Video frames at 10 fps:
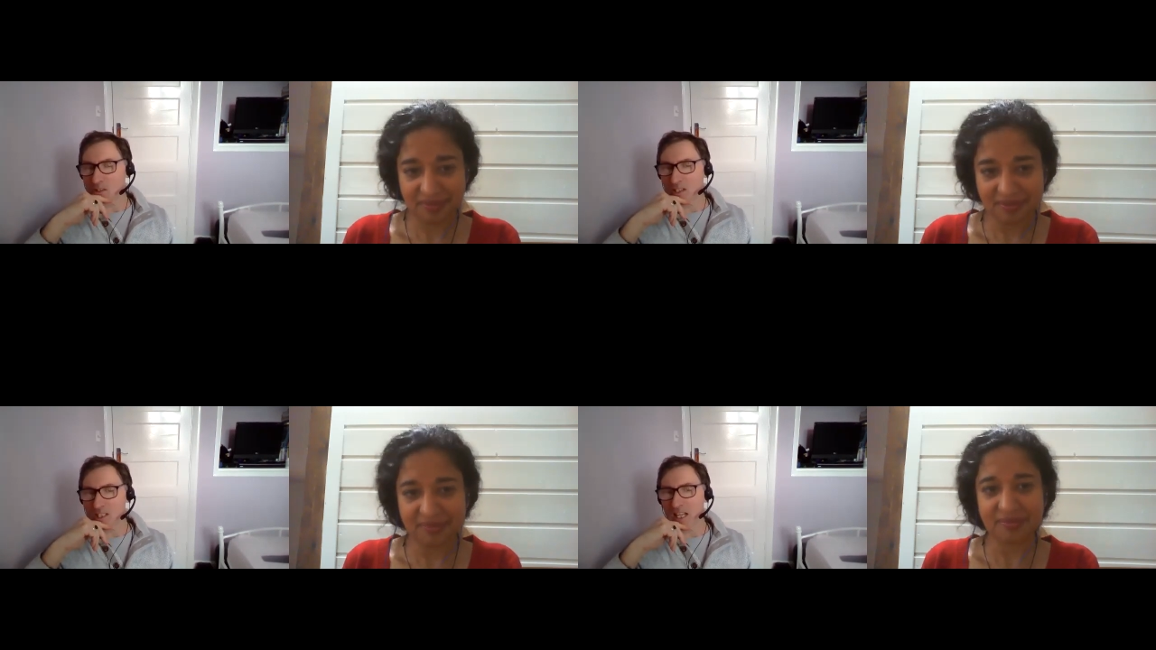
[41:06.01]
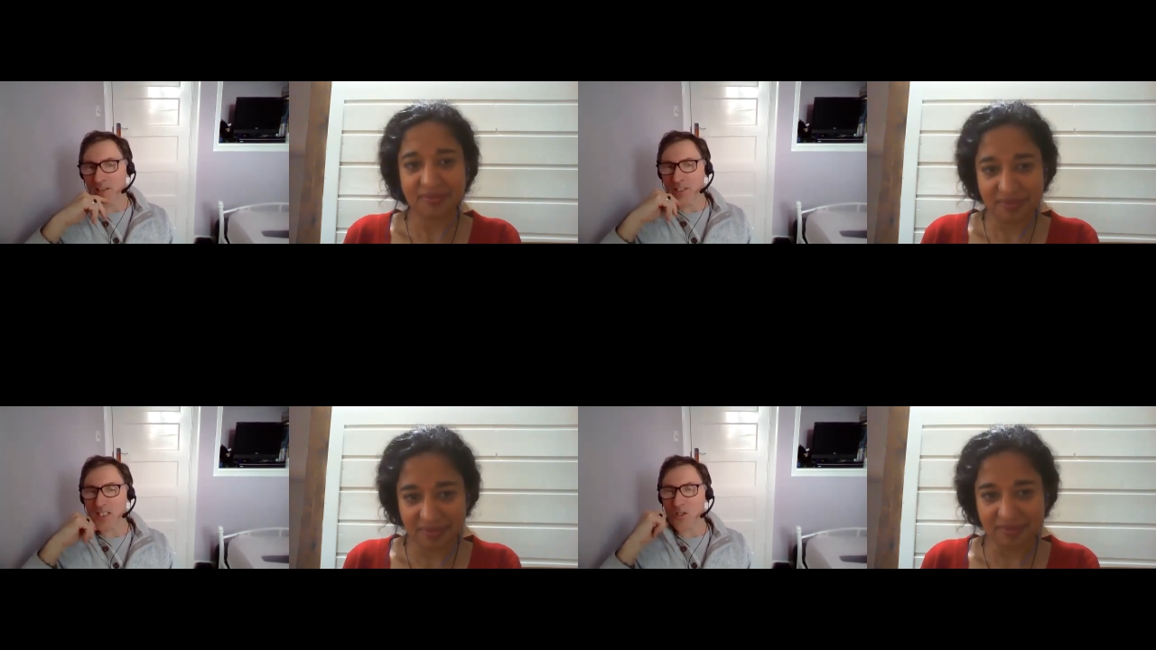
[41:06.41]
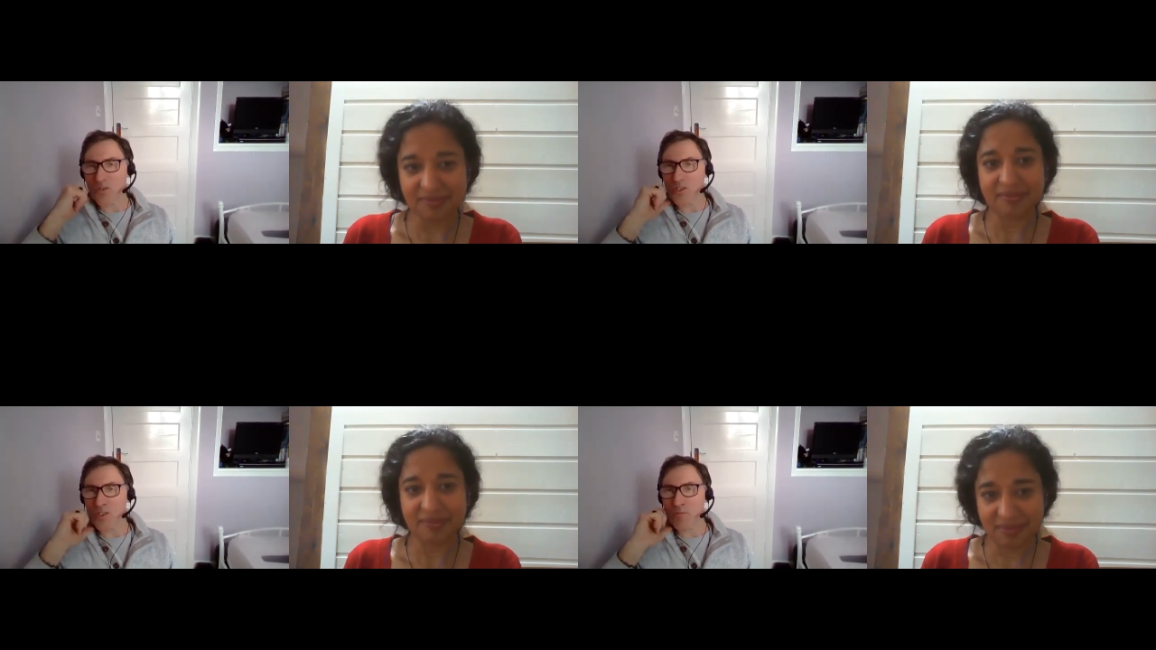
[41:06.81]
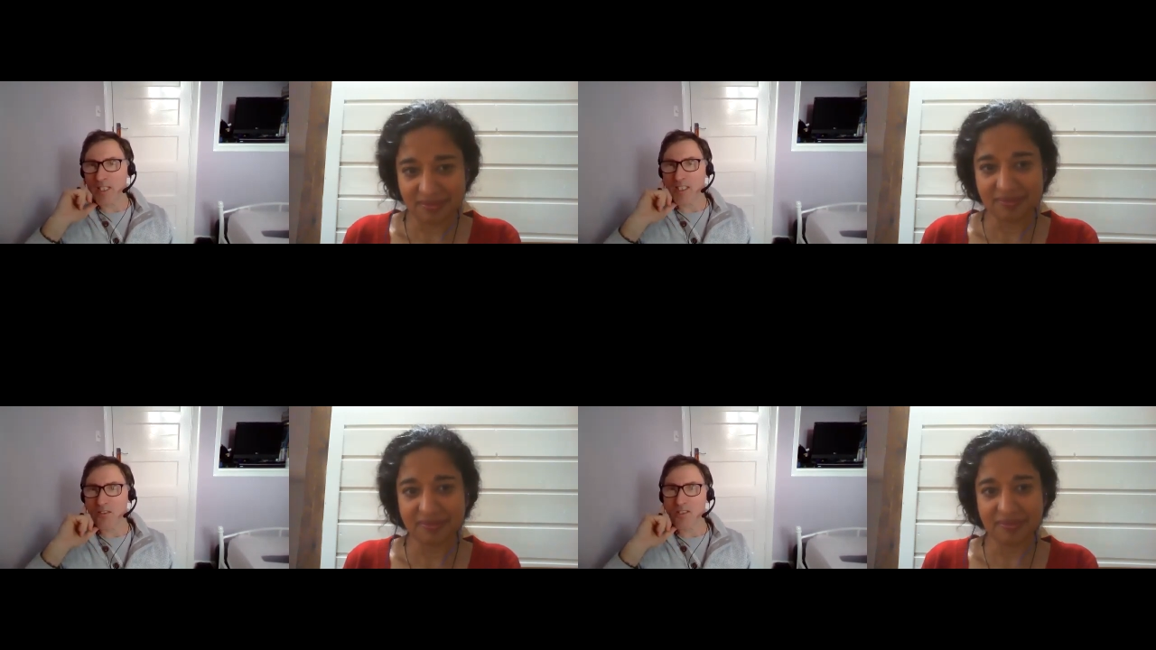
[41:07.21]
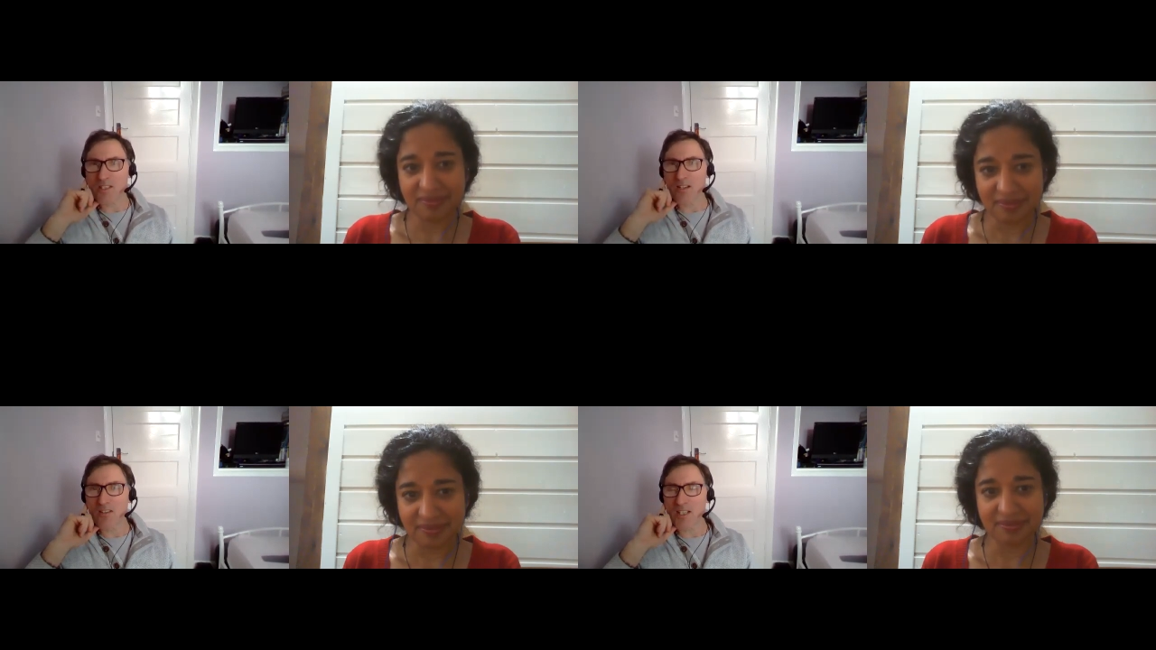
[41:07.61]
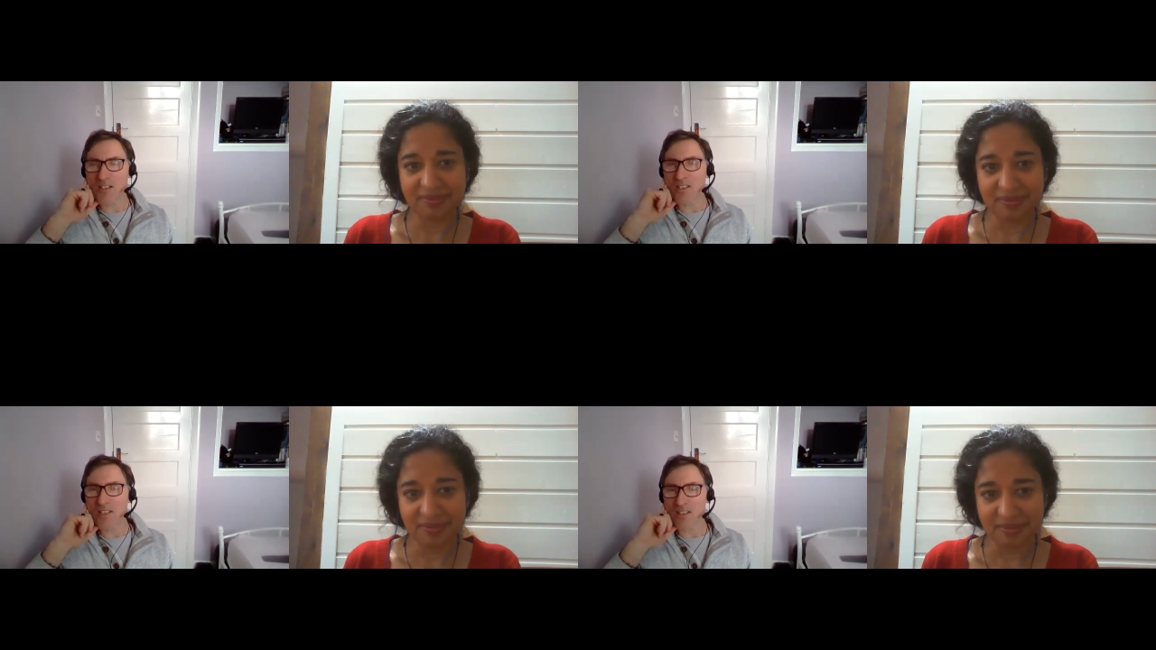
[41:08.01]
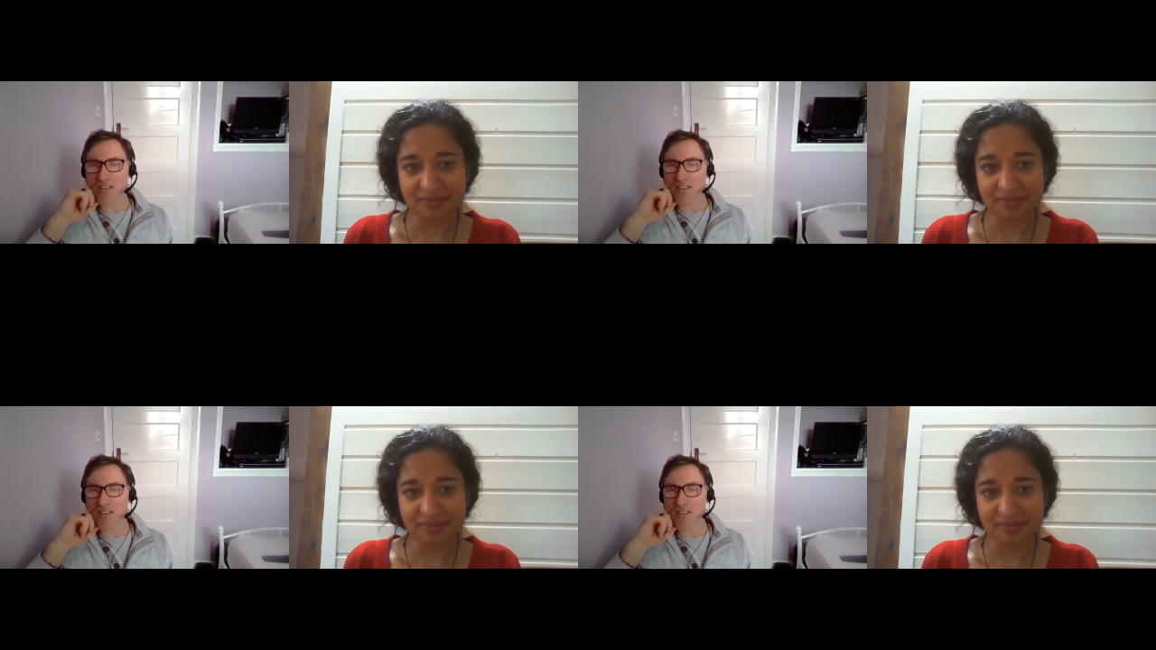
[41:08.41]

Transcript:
Speaker 1: So I just left it as Conscious Media on SoundCloud.